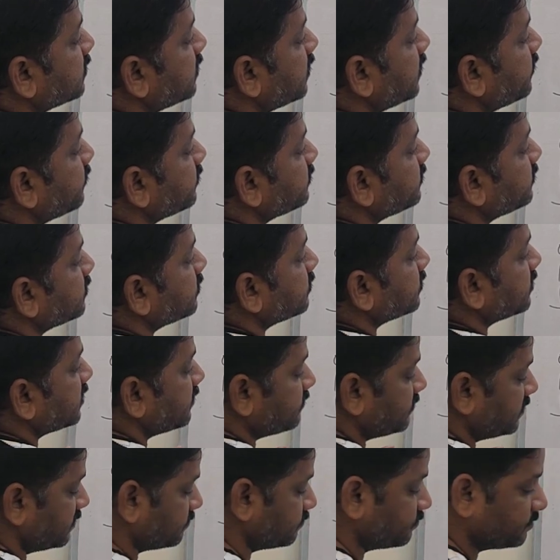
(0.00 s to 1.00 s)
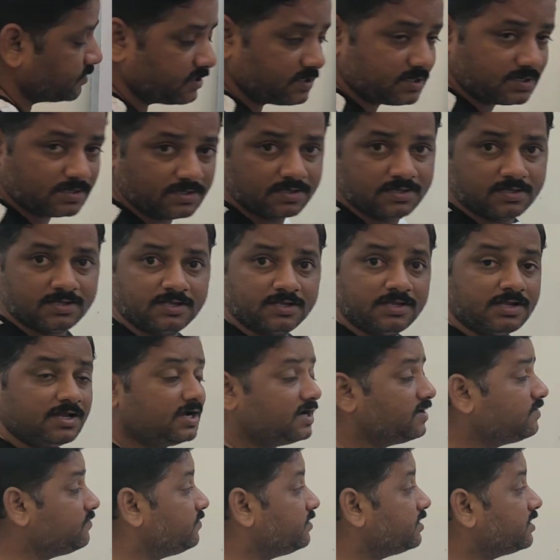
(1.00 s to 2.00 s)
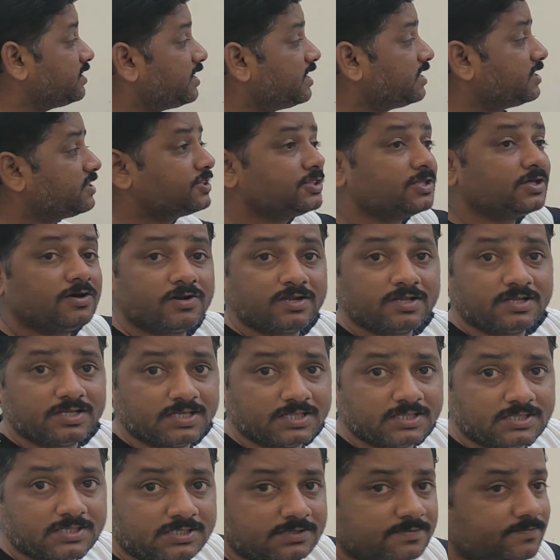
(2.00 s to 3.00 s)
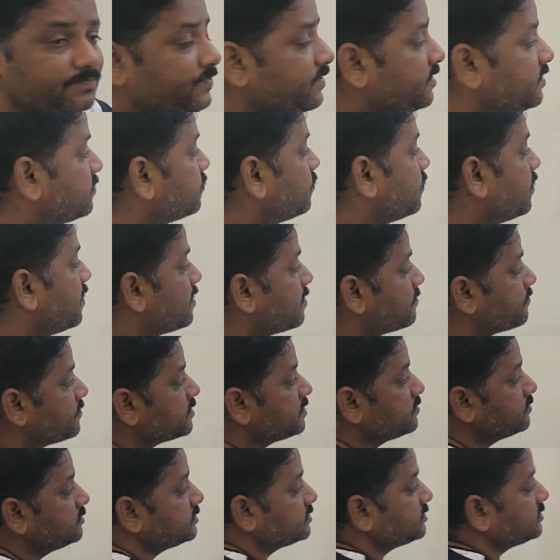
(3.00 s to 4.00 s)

are having the same number, and we are XORing it. So what happens? You